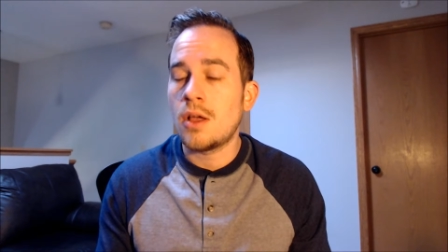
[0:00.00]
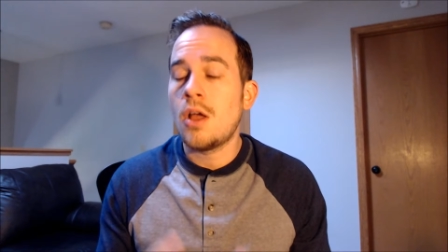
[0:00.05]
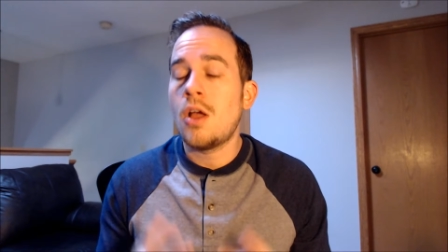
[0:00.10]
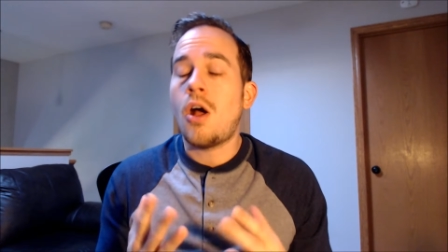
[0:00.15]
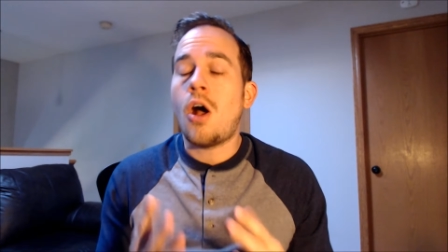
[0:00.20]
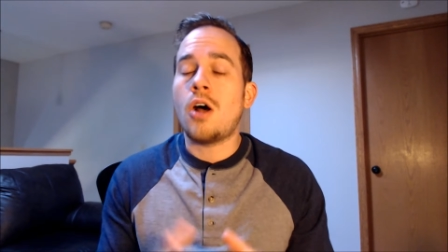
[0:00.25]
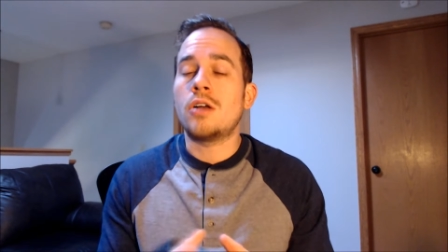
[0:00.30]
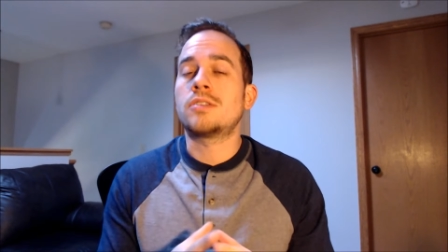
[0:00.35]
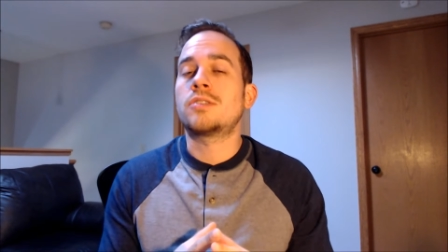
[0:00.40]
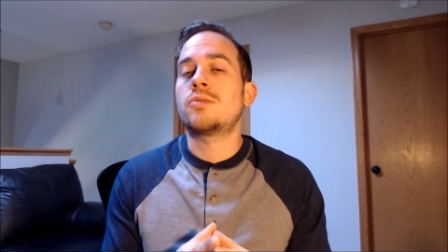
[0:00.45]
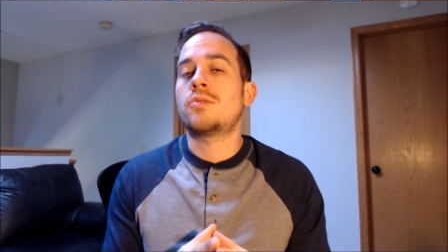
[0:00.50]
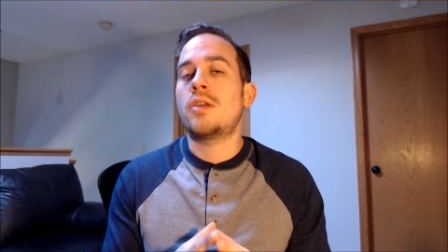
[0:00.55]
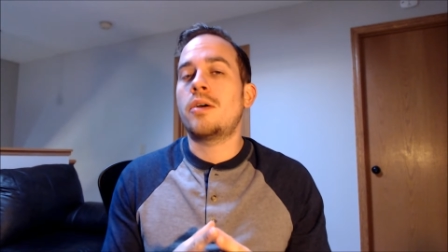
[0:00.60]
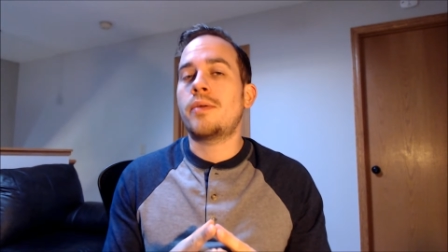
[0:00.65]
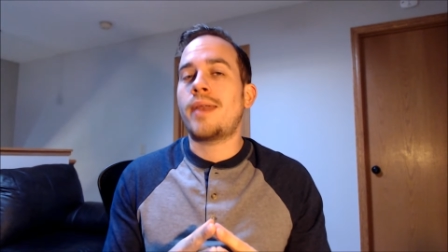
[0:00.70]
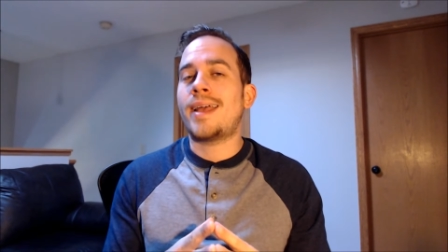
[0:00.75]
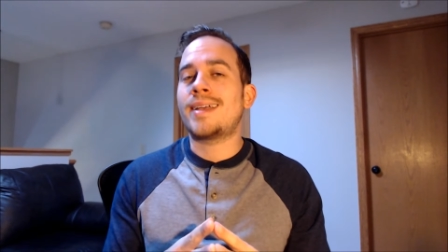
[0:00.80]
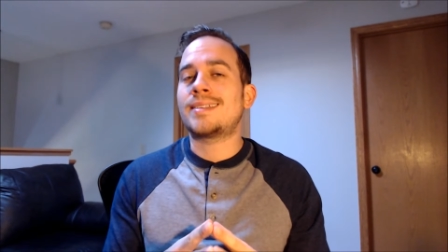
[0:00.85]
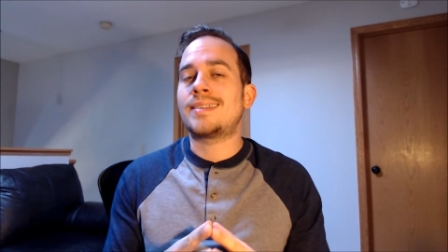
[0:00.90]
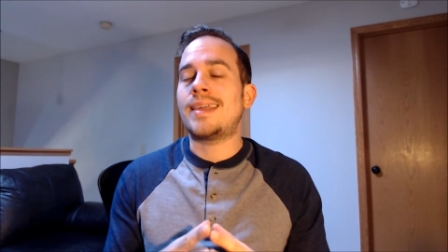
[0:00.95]
also known
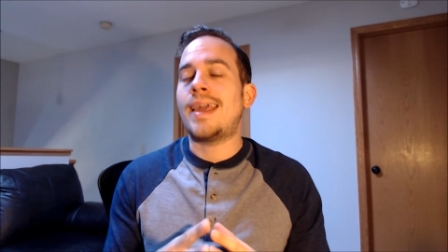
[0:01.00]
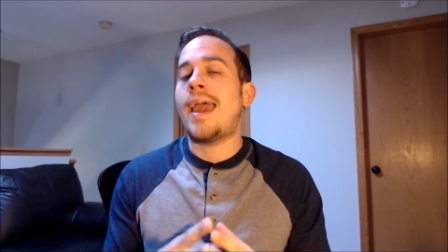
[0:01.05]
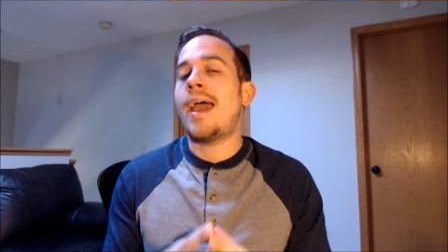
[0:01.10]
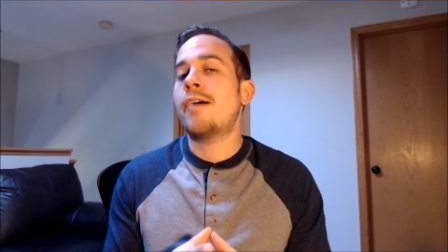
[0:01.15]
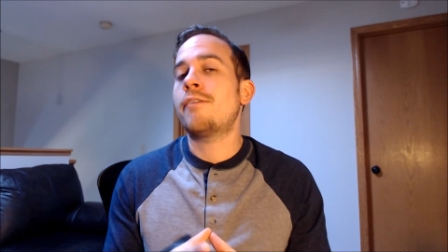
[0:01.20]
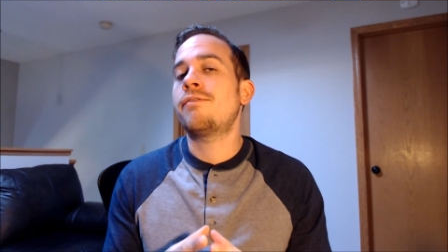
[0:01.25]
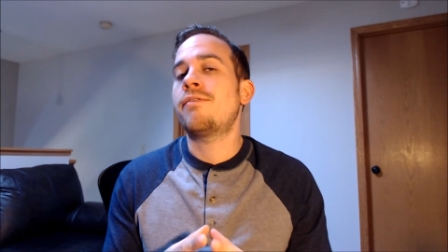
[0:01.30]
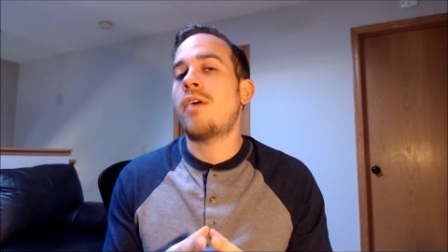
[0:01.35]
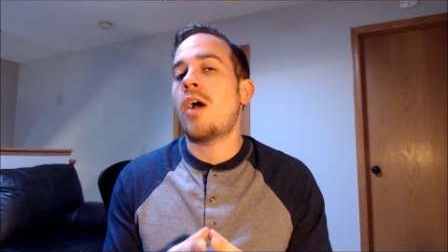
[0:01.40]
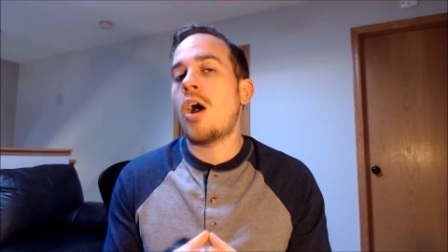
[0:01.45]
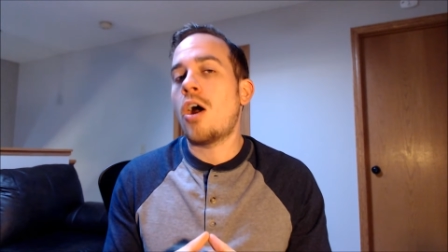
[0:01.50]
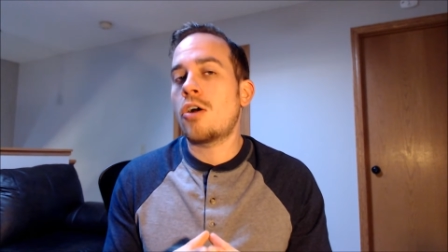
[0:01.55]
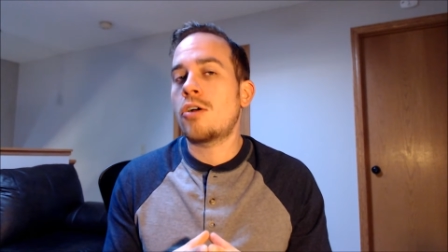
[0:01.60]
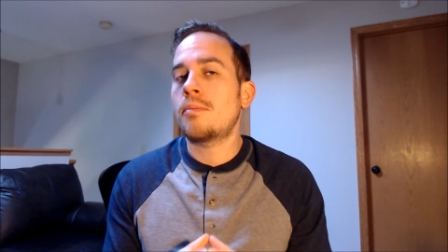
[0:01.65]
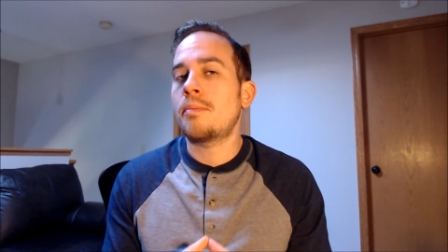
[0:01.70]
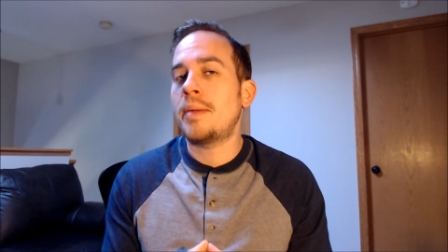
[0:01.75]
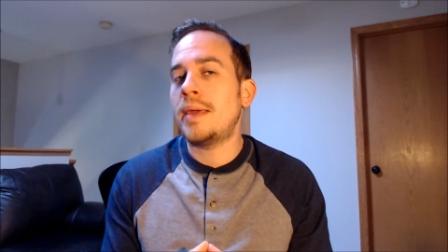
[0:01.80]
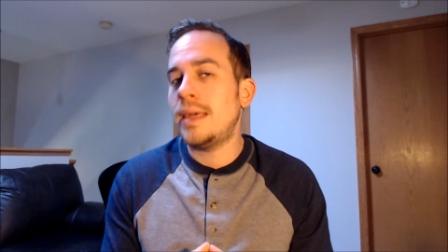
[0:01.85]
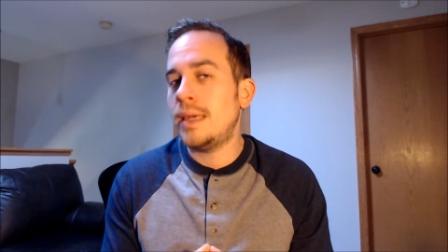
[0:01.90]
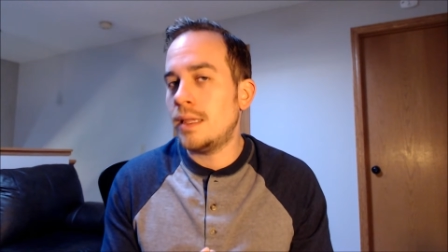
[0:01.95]
as the
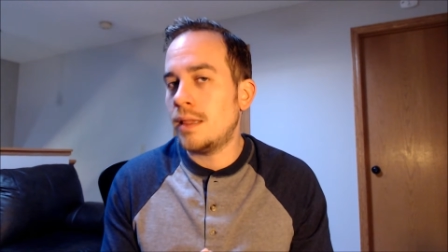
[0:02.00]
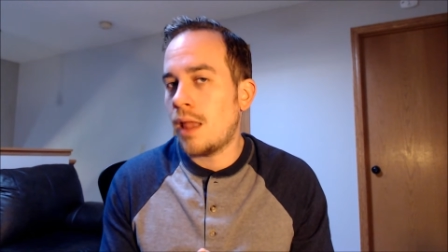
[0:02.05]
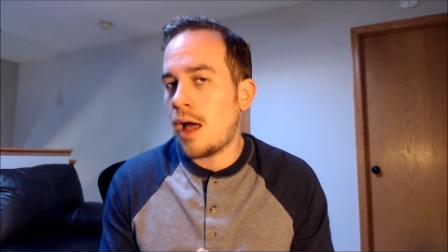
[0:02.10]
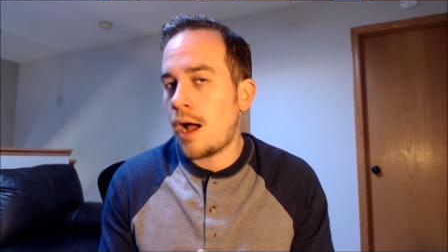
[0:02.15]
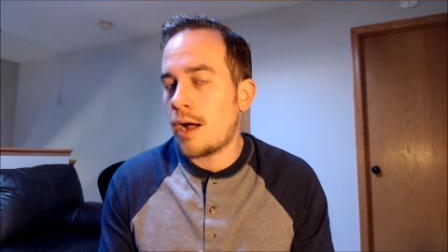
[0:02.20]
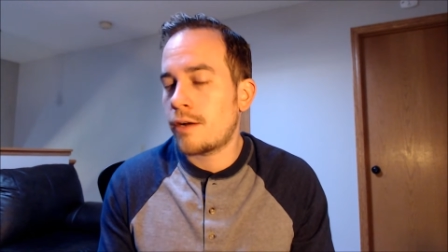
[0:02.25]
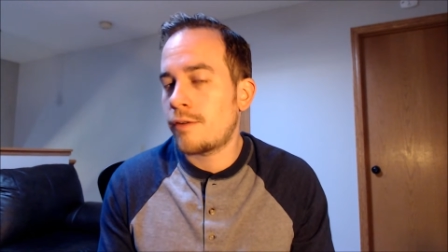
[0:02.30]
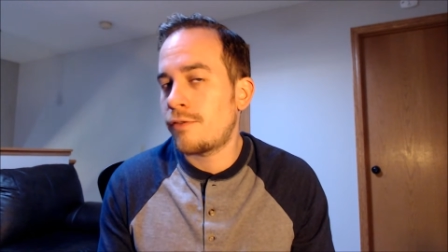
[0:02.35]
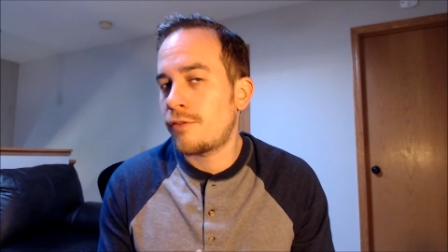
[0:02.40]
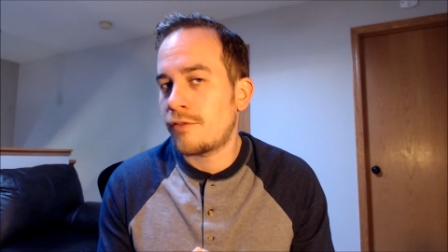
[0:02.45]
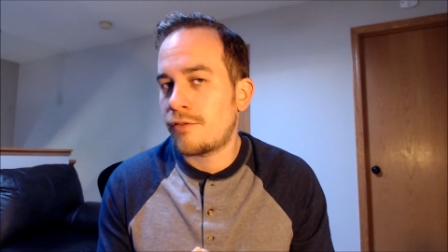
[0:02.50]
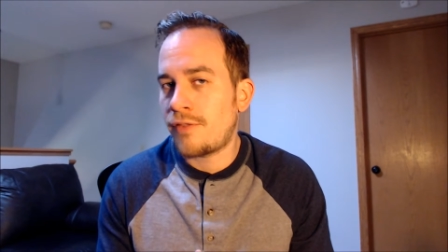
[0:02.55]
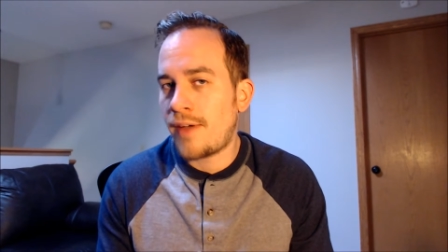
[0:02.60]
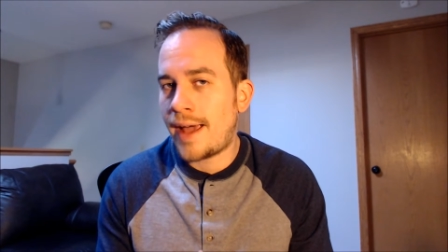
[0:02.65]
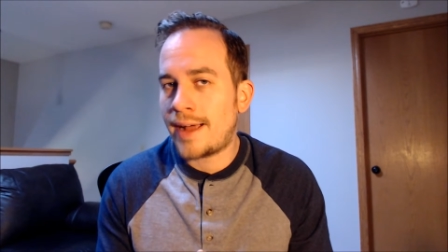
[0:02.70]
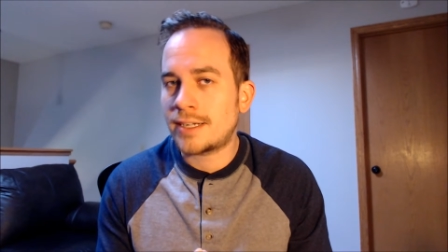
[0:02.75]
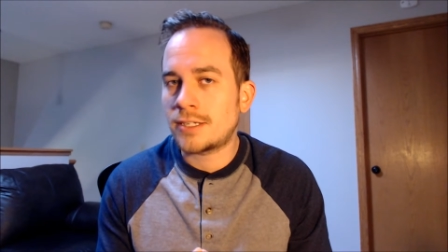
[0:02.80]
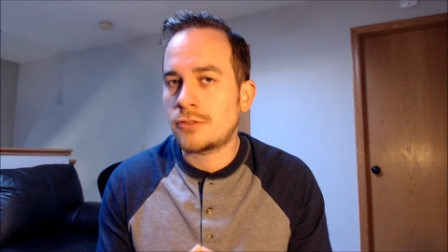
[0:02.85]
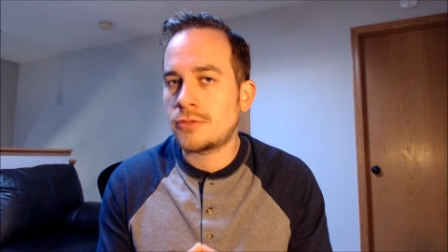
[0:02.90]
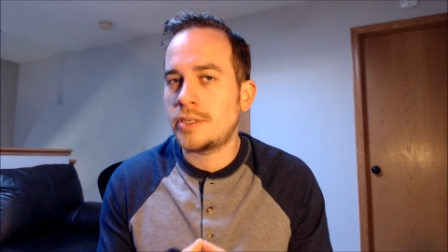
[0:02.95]
FRP lock for
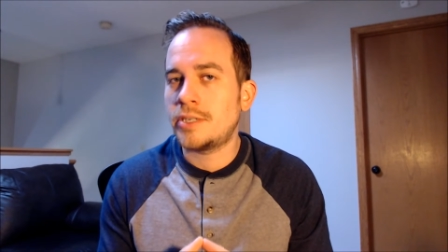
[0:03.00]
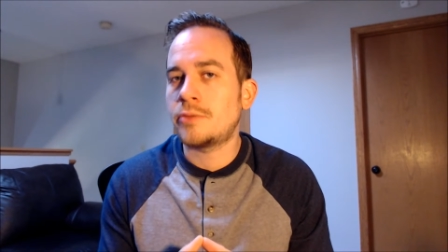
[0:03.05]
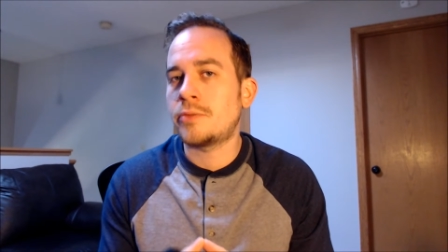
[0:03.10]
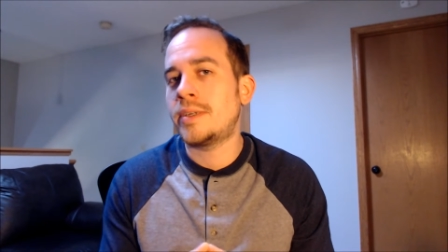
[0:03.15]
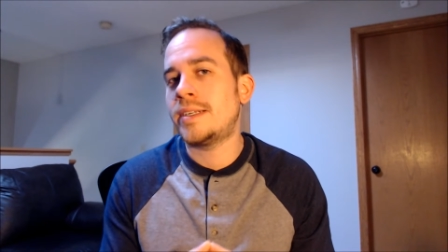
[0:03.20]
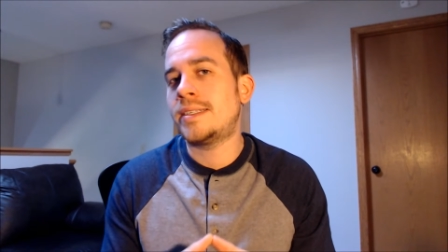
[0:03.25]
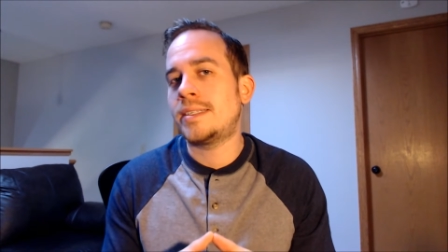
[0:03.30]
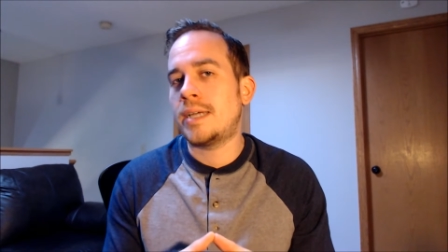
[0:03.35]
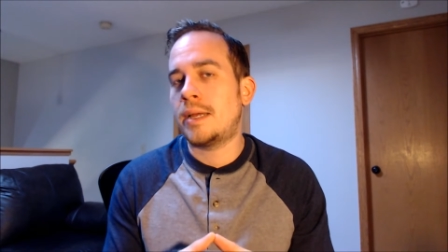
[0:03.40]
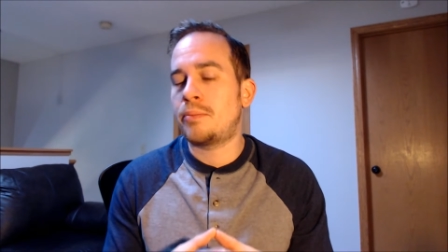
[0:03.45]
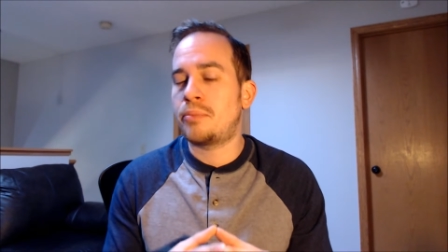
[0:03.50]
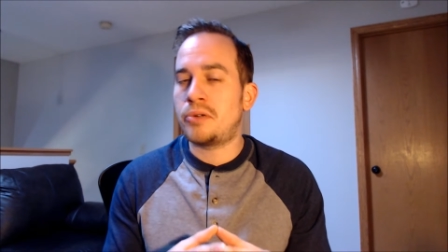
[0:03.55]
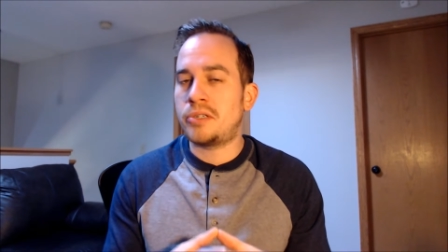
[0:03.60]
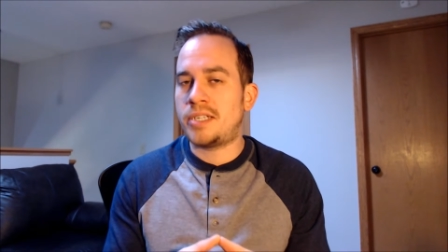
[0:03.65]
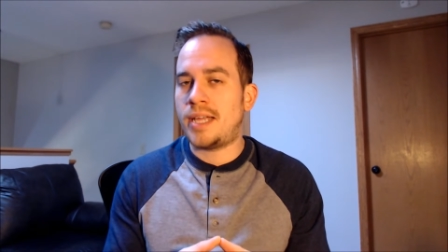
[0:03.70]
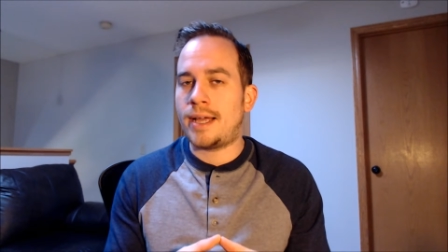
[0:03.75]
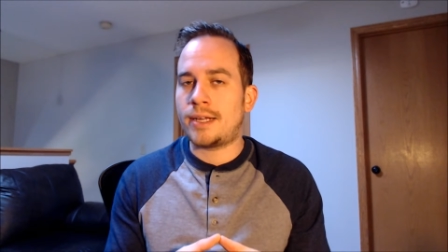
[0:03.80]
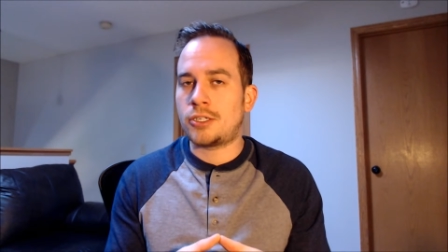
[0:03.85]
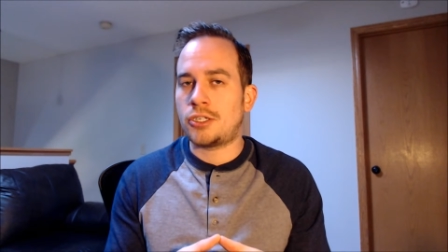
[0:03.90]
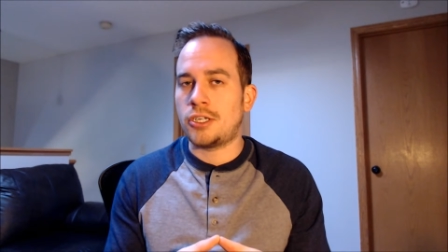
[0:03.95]
factory reset
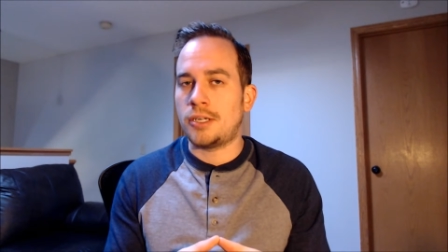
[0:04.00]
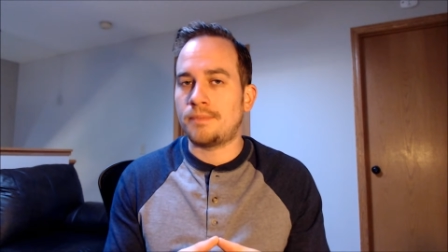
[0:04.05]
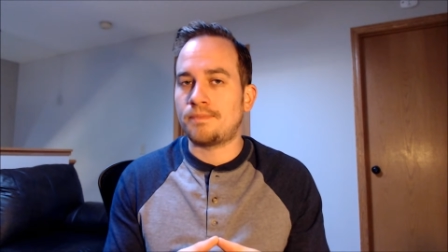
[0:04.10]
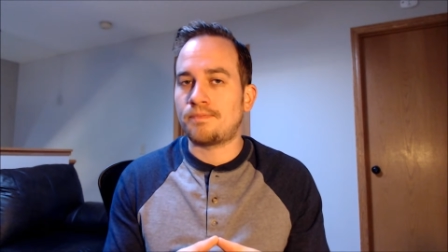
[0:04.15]
protection.